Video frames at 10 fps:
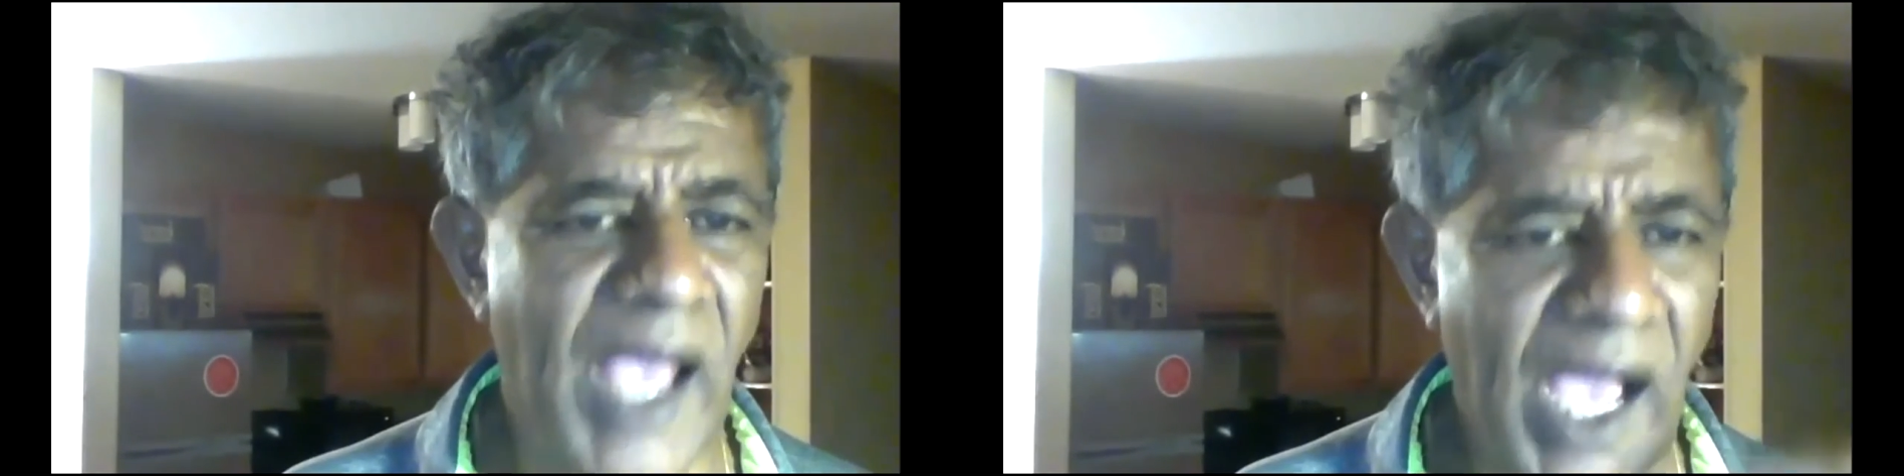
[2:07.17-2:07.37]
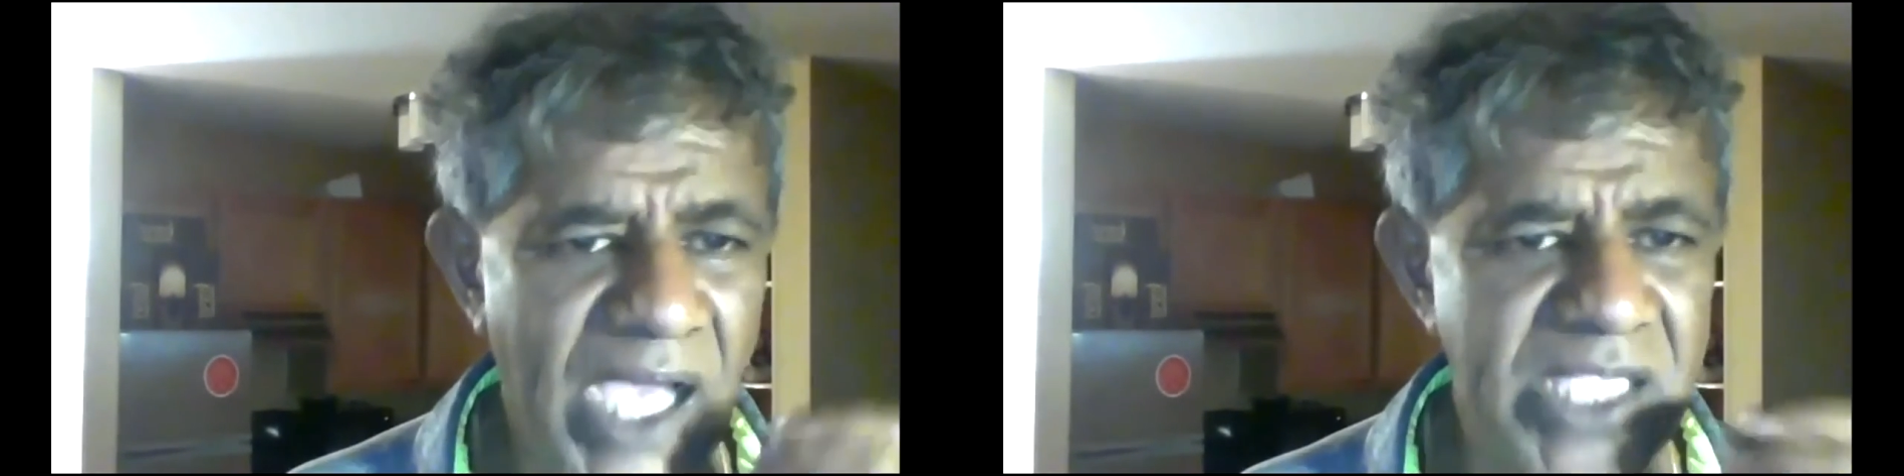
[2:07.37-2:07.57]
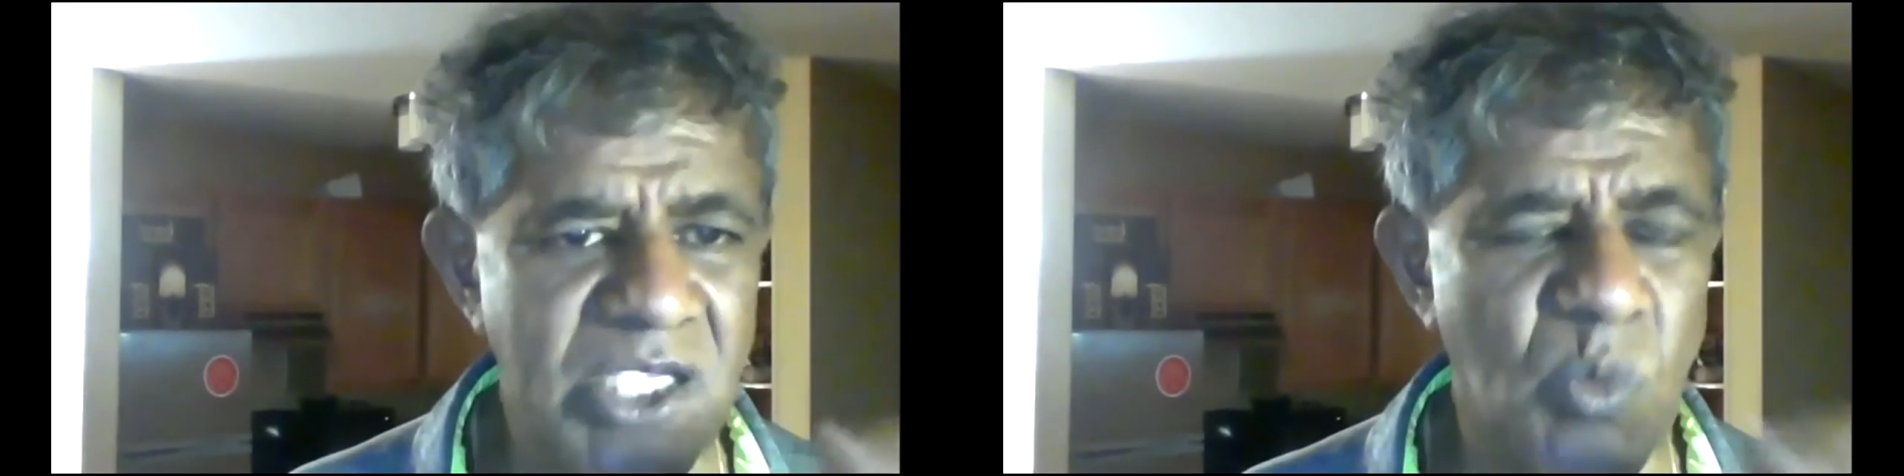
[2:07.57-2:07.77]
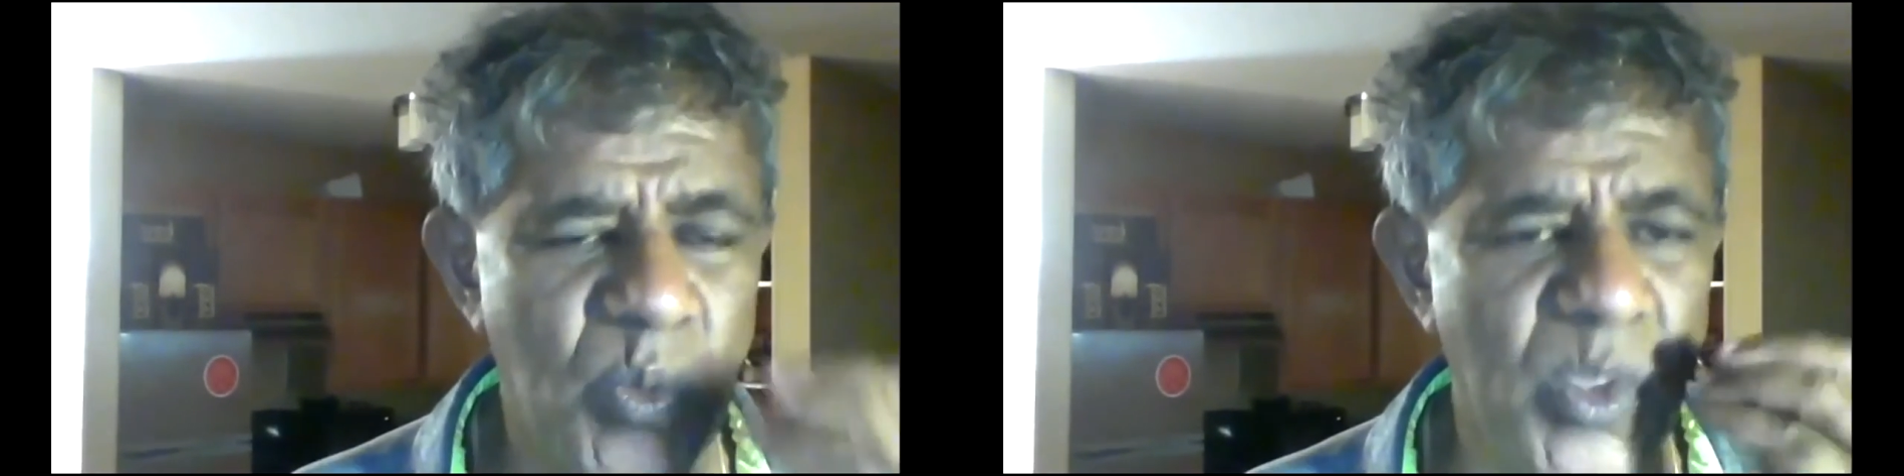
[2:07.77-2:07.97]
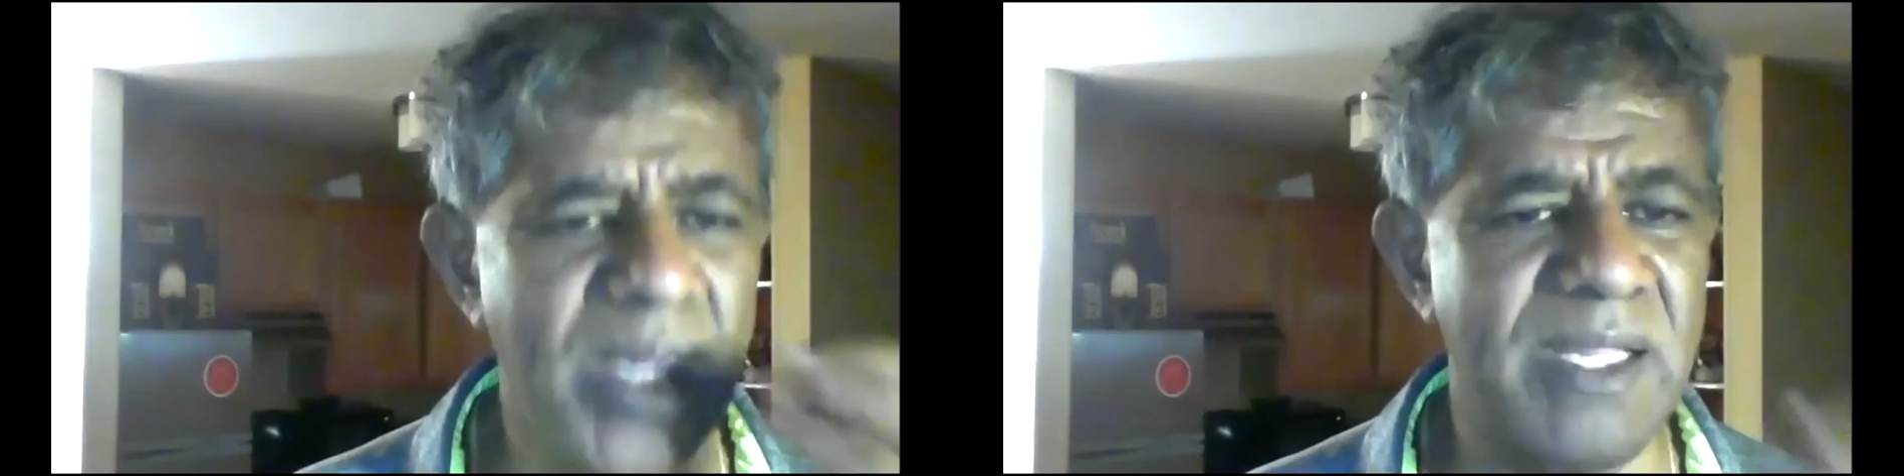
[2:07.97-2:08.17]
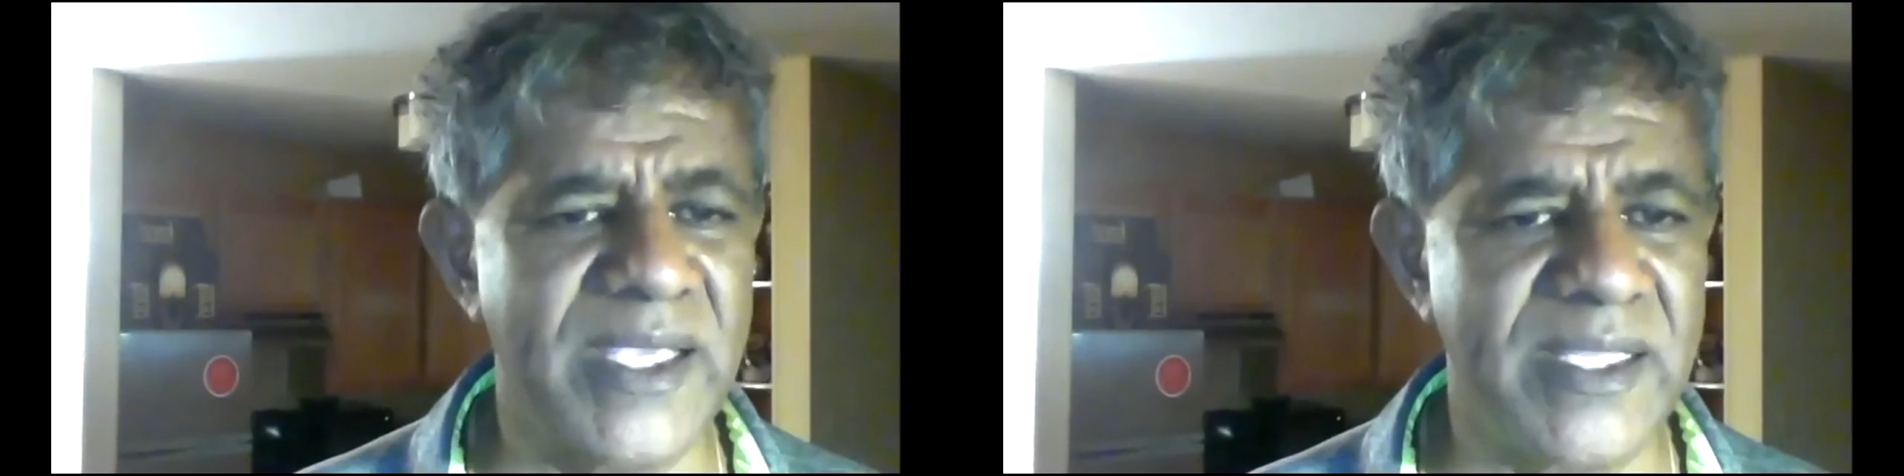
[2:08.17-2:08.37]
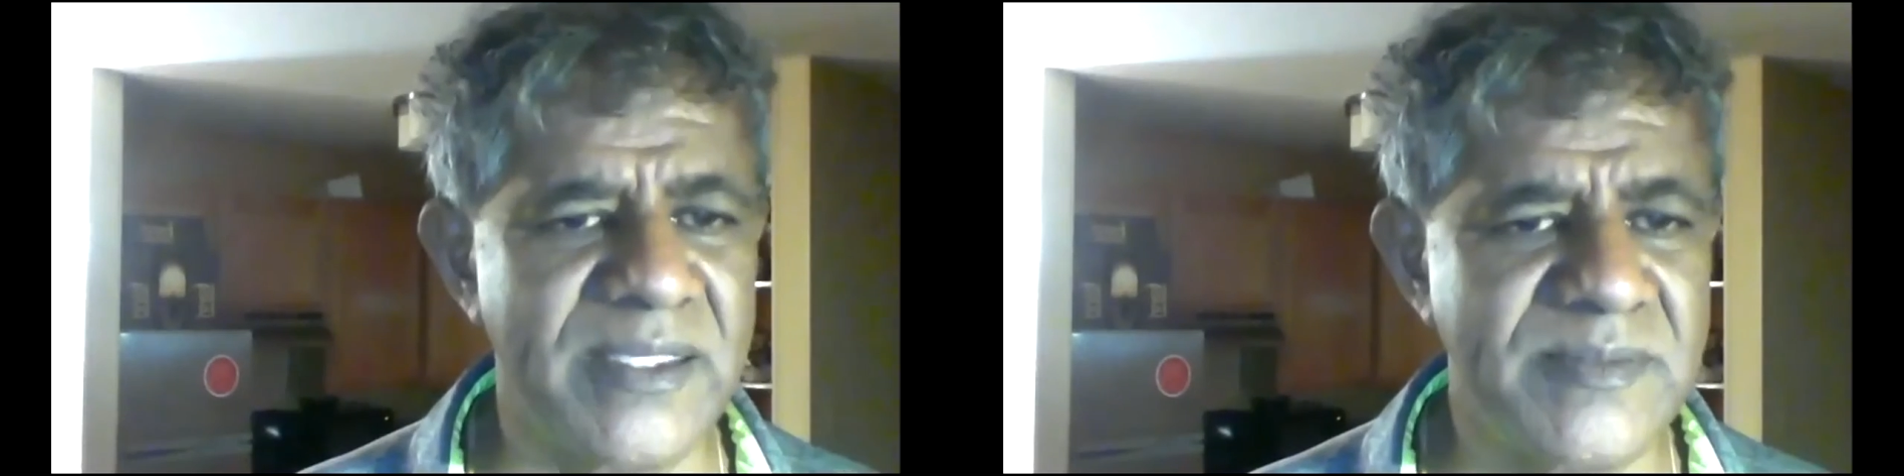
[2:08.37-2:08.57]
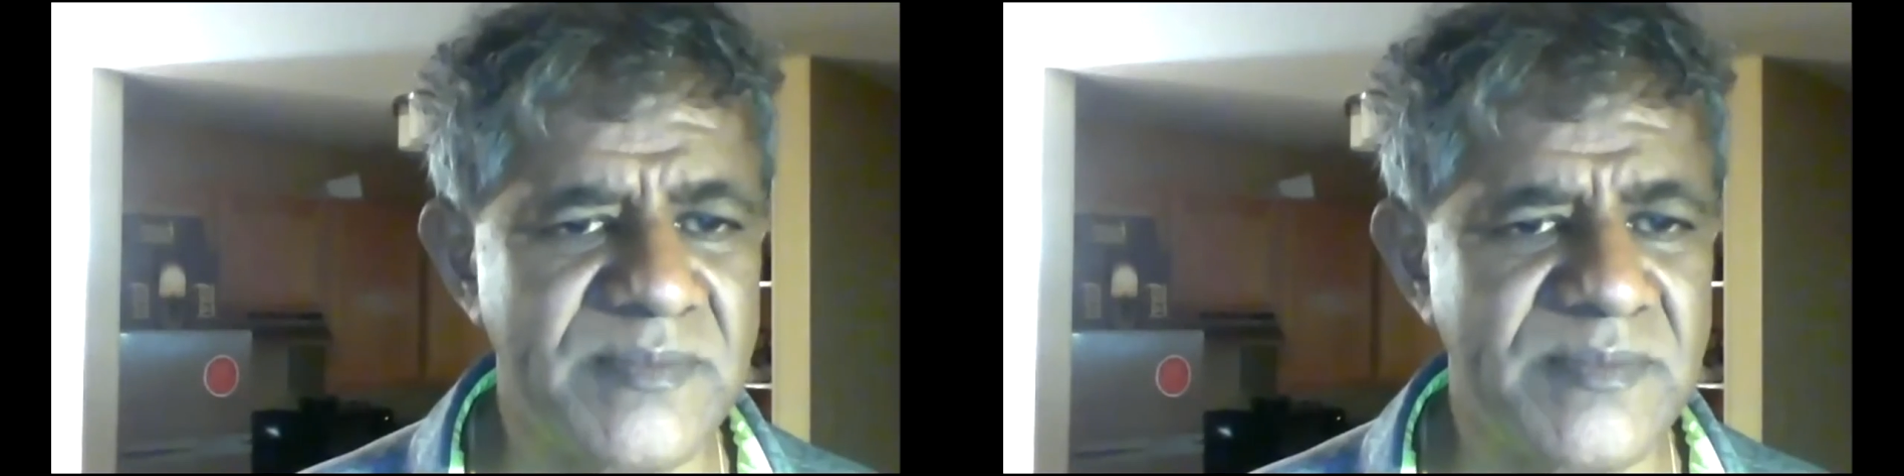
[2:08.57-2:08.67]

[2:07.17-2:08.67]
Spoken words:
are you willing